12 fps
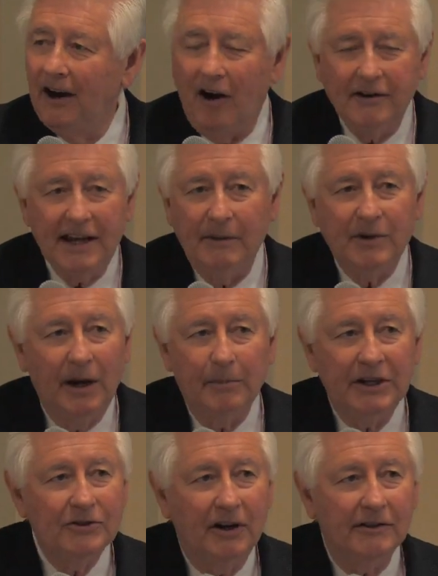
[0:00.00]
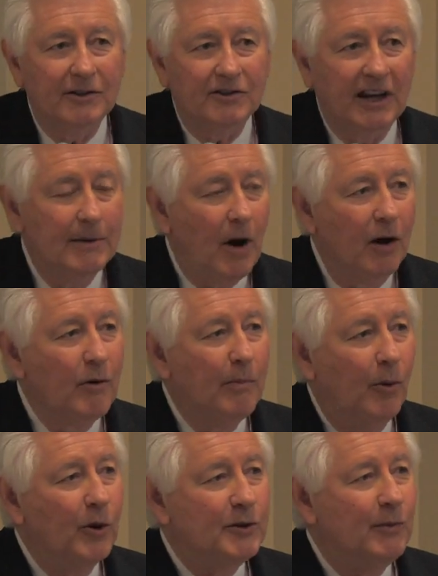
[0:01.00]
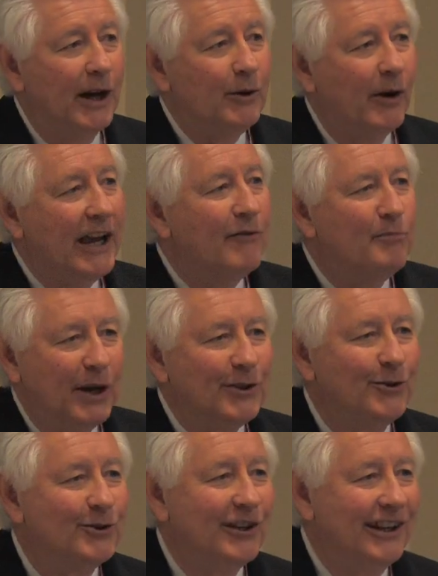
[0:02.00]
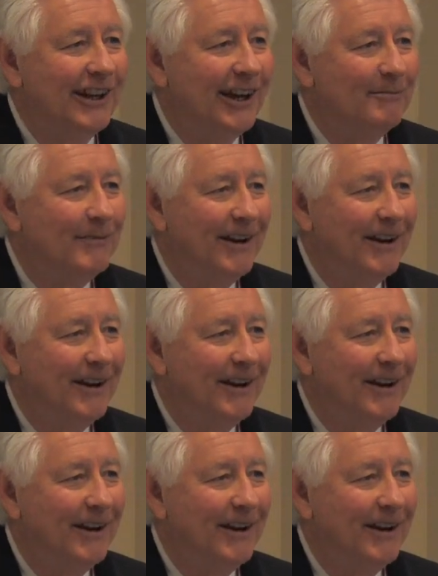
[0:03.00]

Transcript: All cab companies aren't the same. Our reports, by the way, have pictures in them.